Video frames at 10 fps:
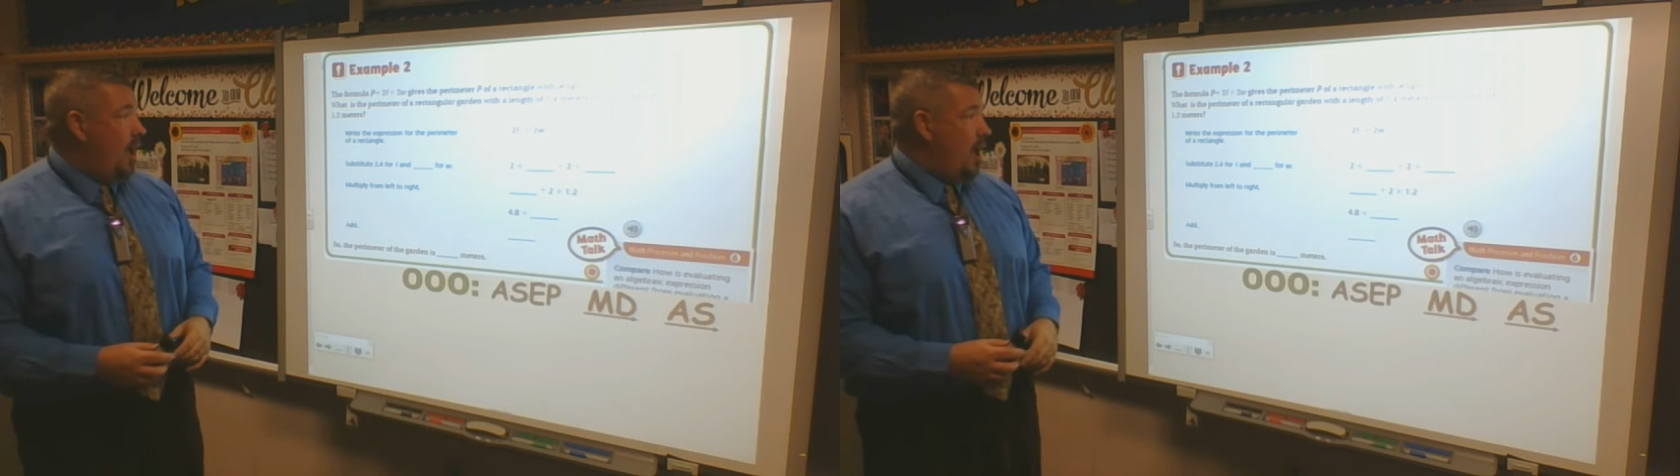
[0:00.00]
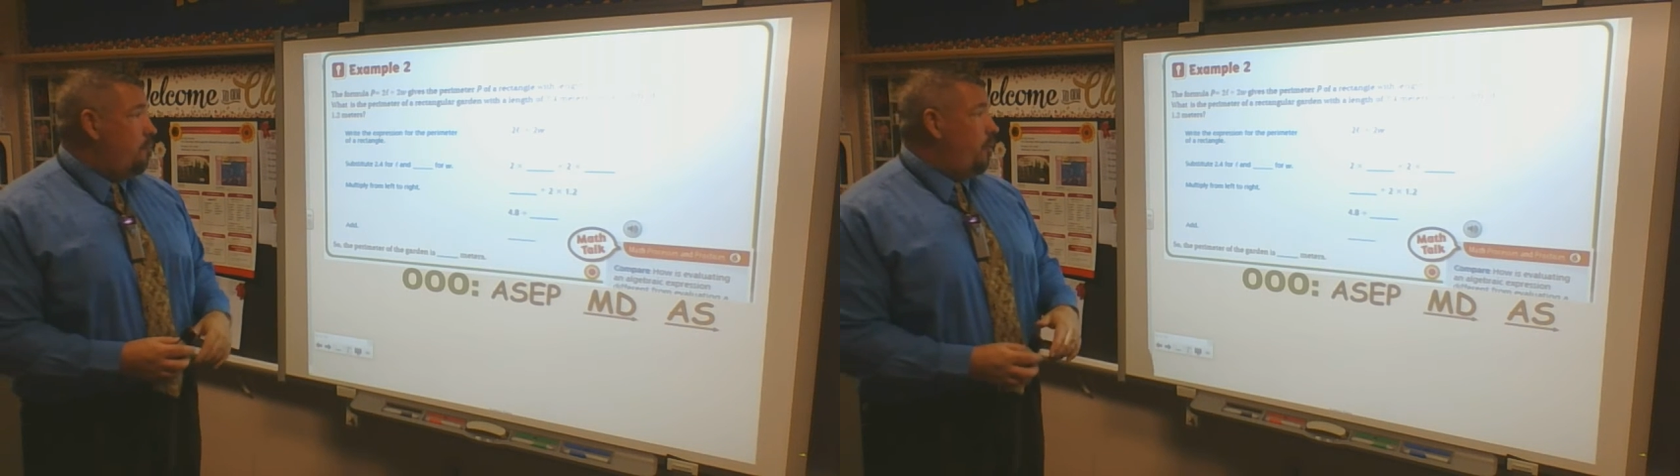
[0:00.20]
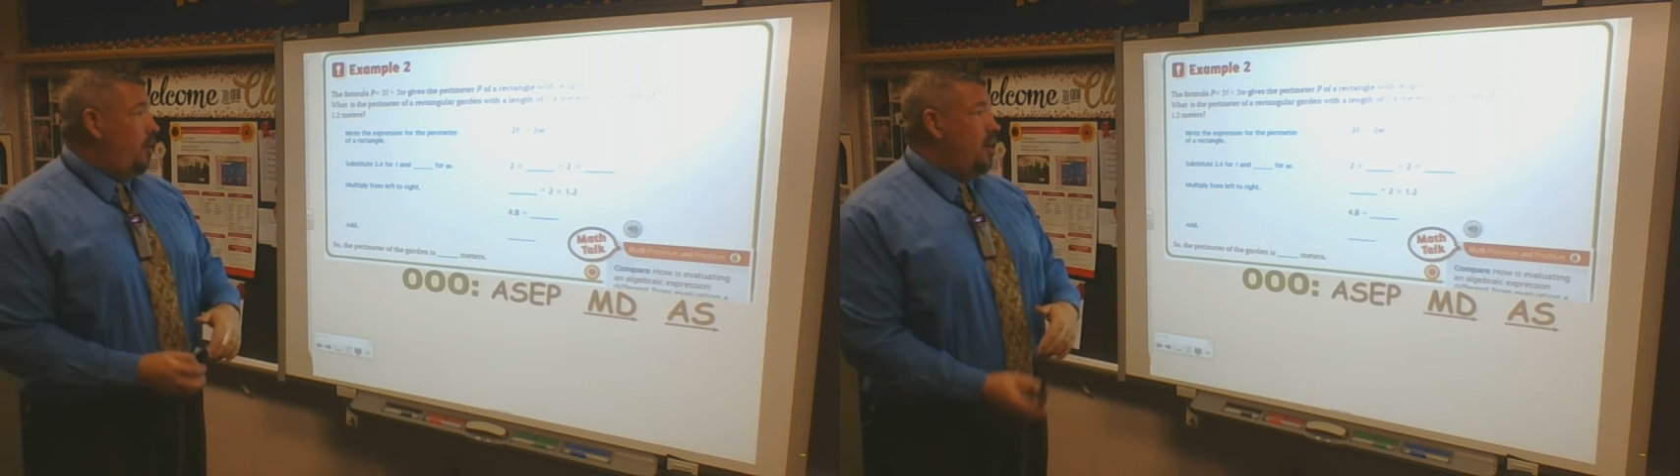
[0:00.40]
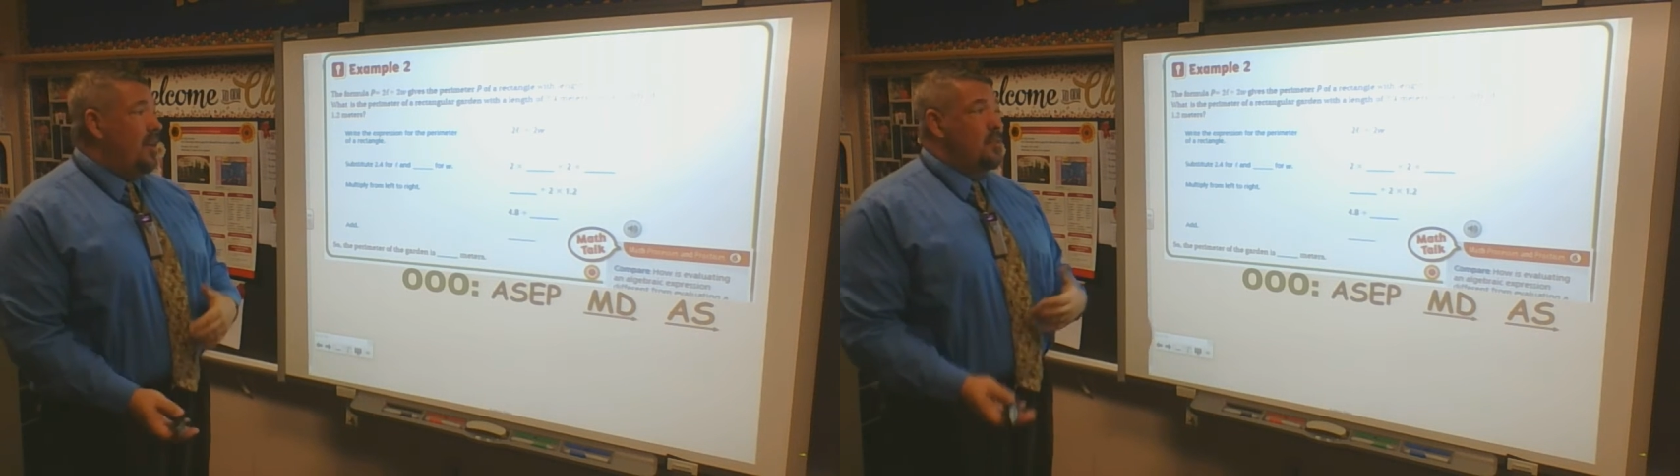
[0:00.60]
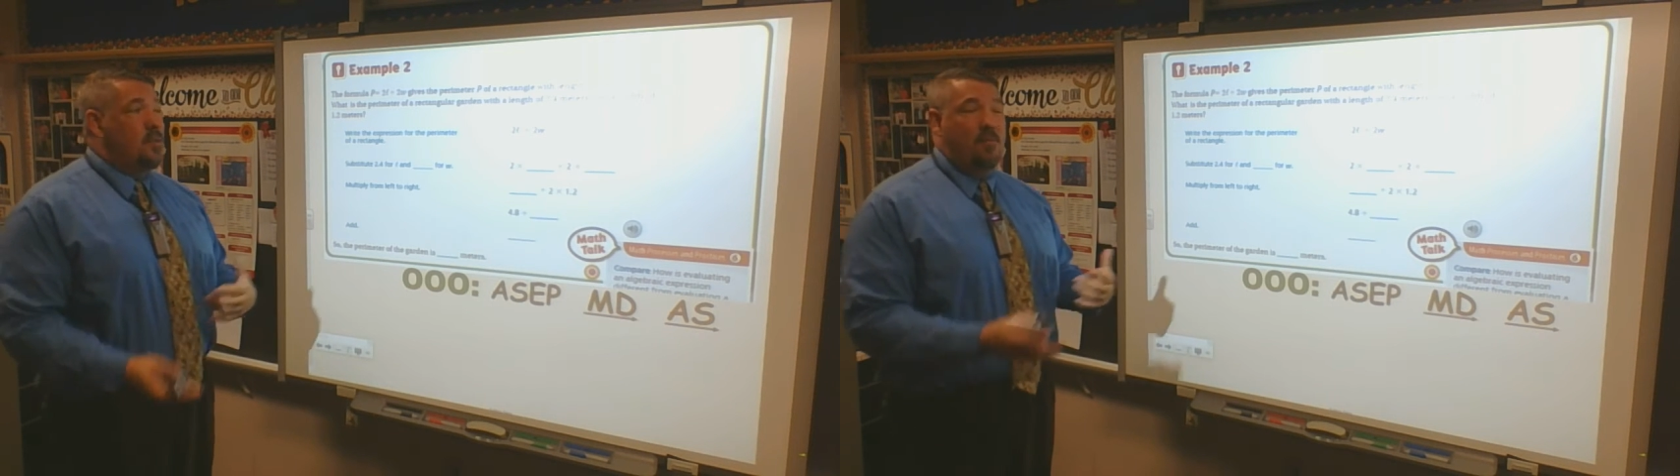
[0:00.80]
and plug
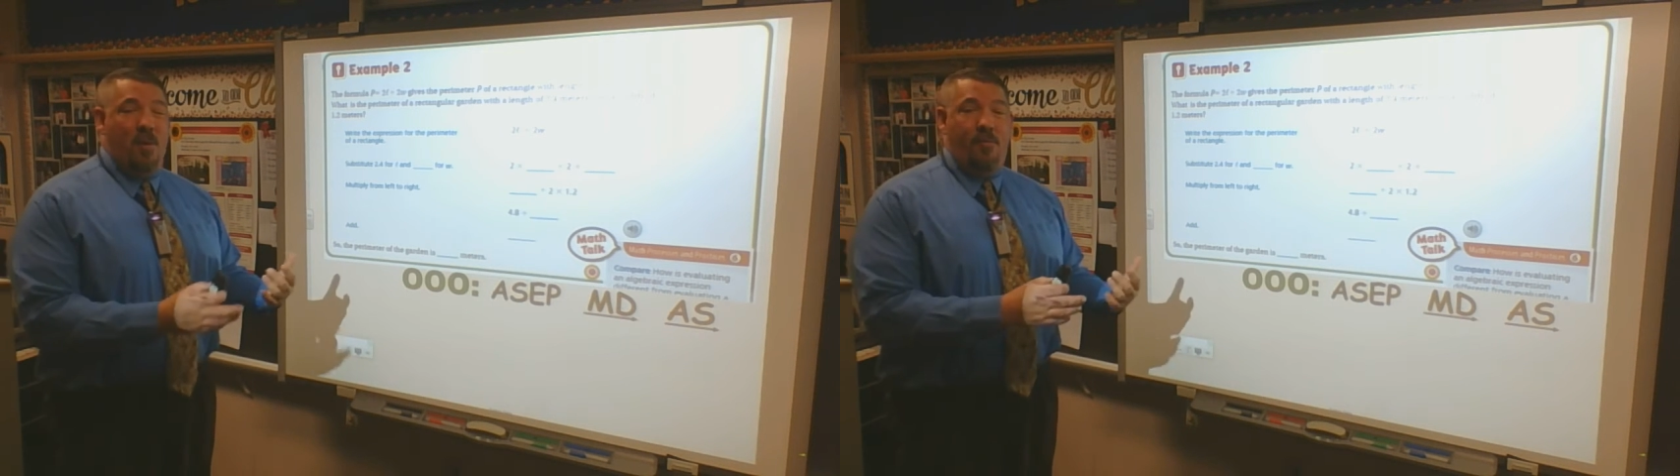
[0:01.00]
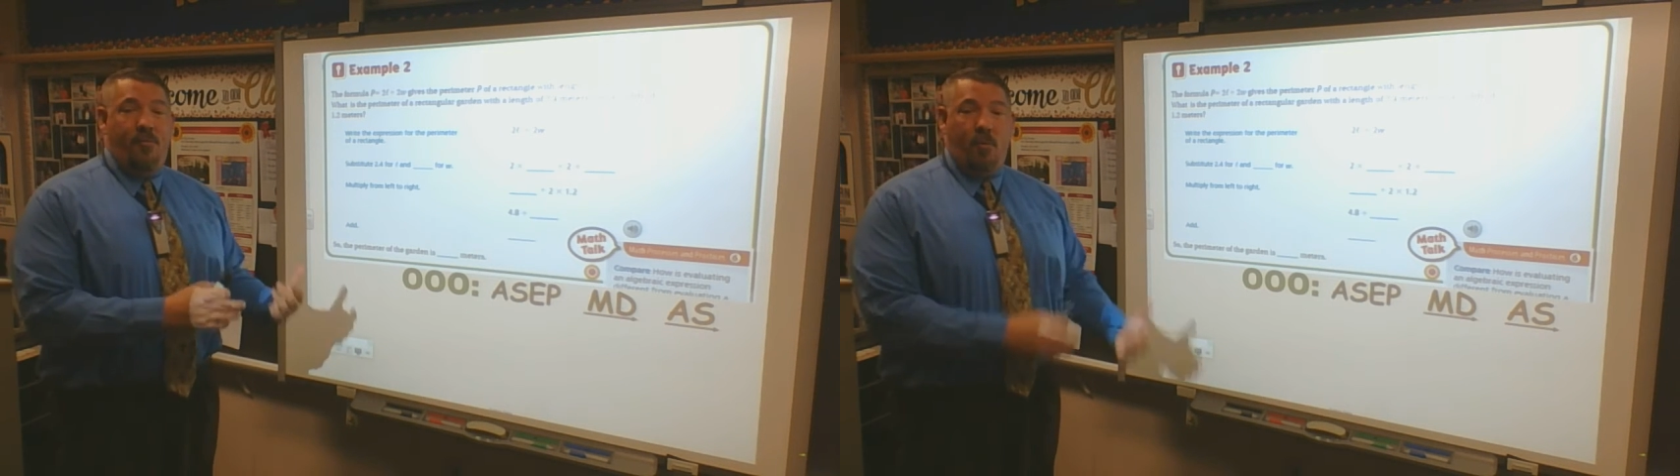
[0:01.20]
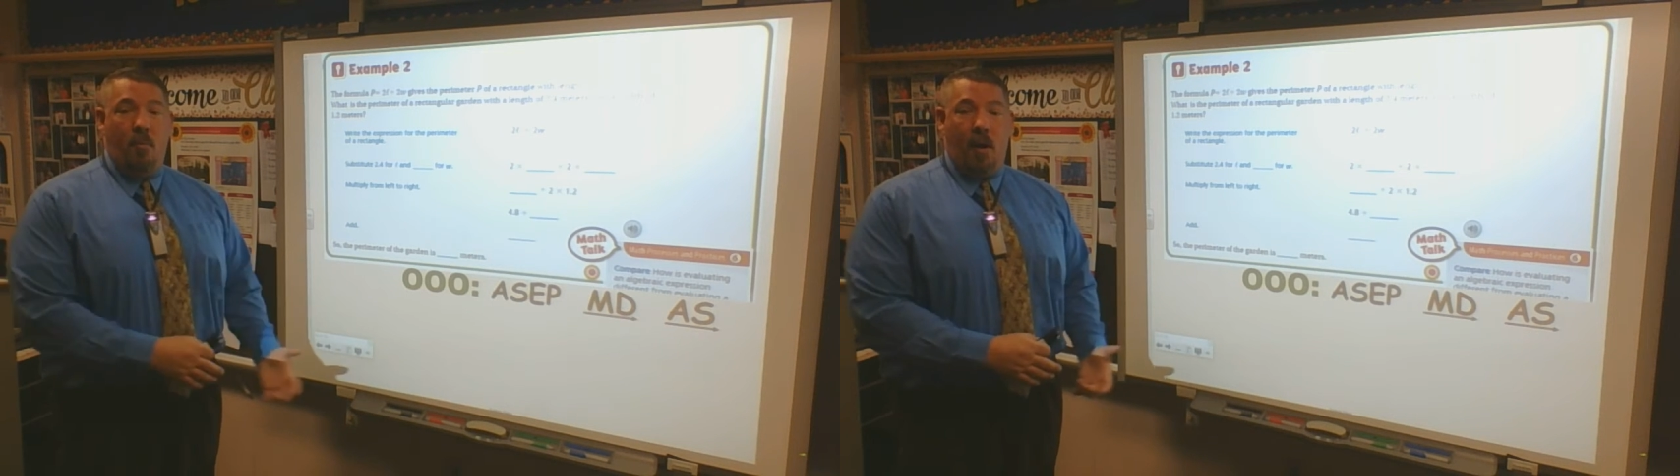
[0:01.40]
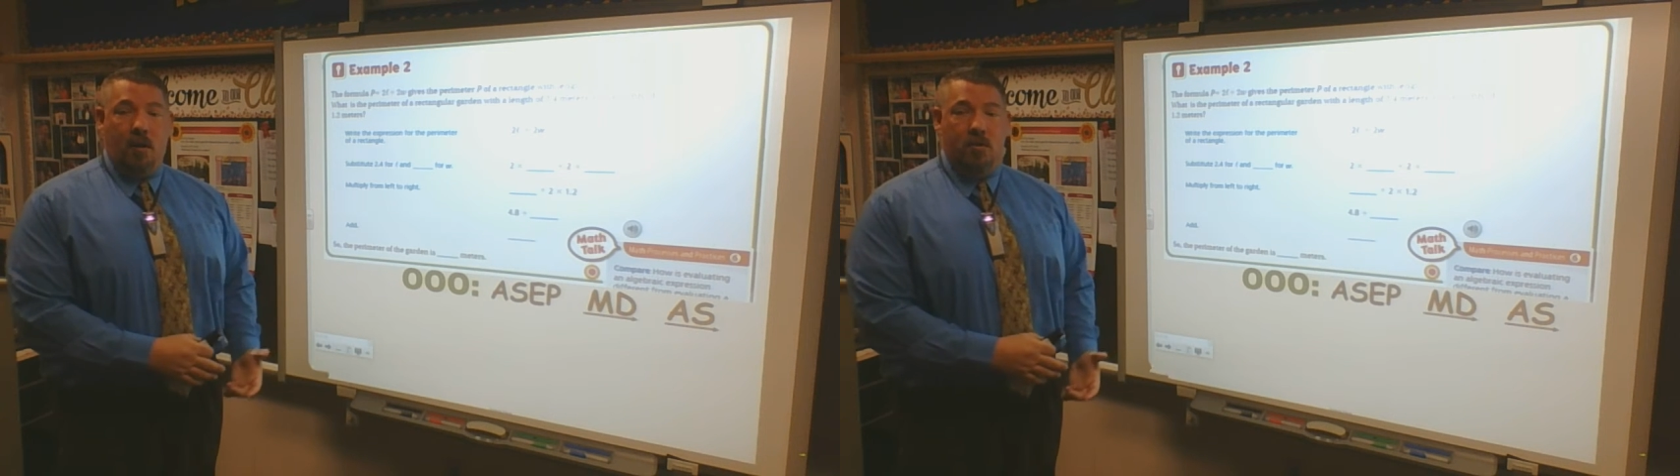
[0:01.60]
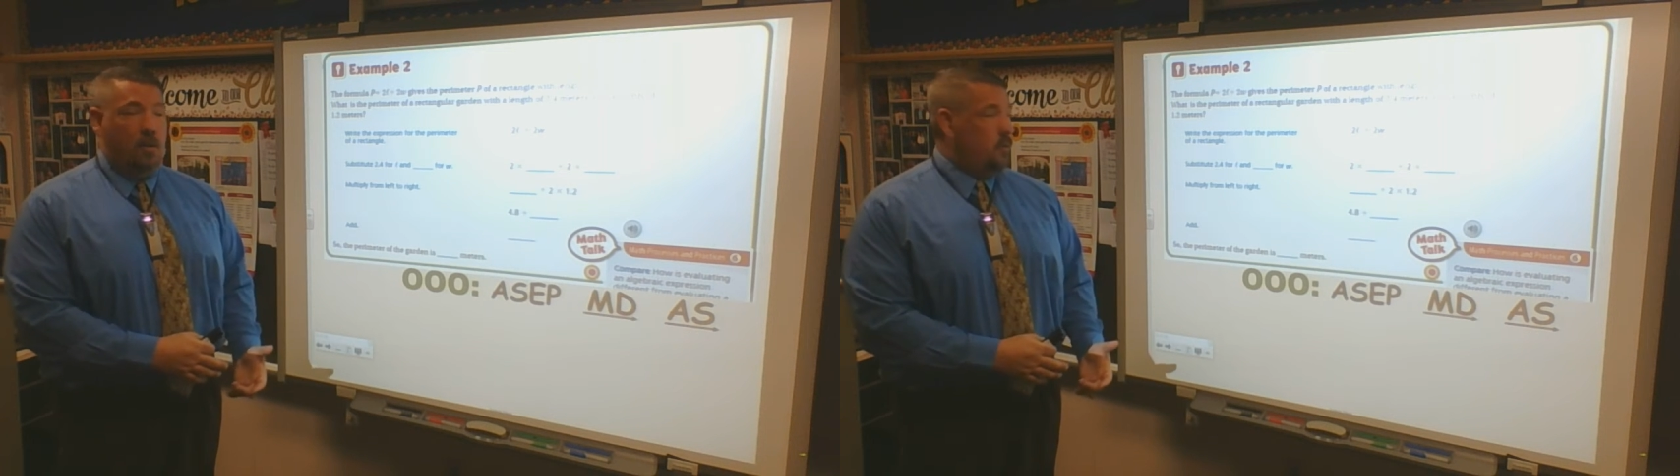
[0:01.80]
in some
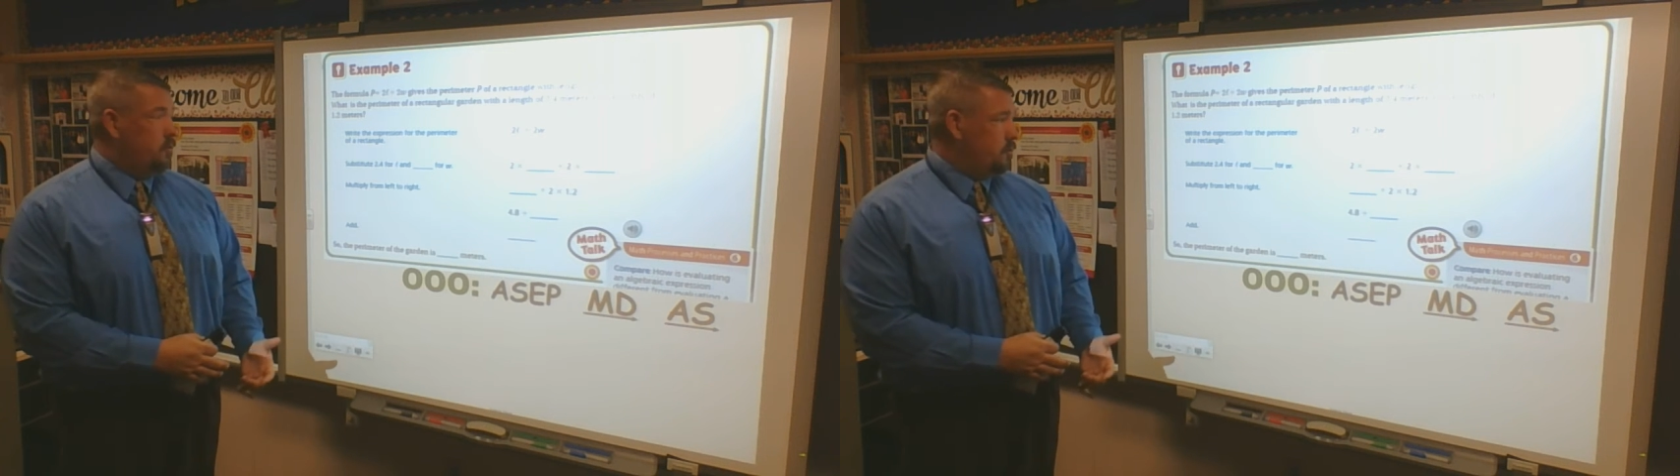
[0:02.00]
information.